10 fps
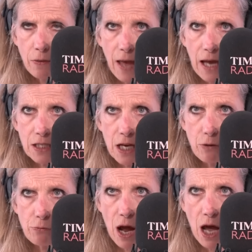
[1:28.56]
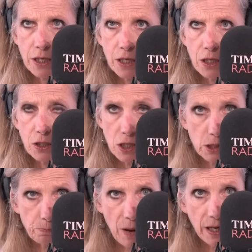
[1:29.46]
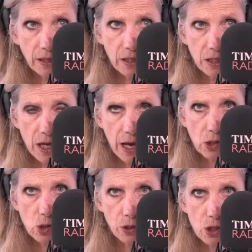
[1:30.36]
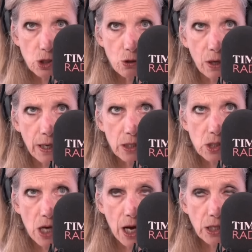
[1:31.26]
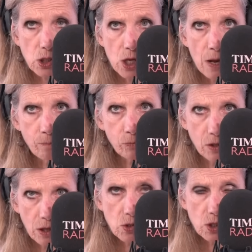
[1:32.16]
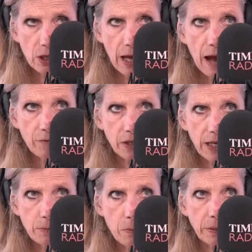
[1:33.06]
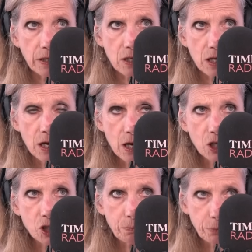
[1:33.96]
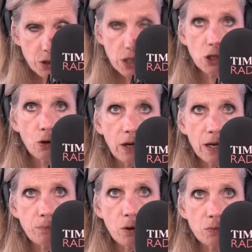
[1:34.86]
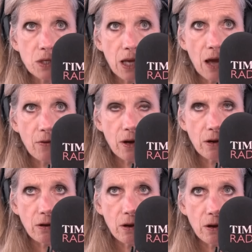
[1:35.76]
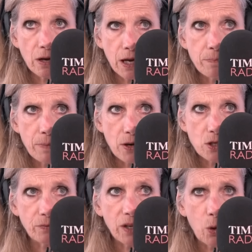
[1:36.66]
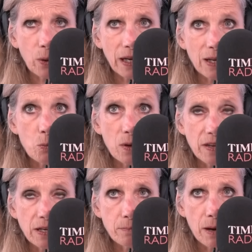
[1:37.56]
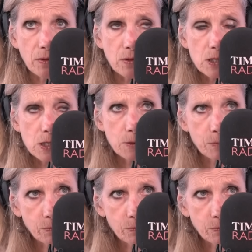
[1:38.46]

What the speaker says: that Iran, despite the attacks on its nuclear sites, does still have the capability to put a nuclear bomb together comparatively quickly within months?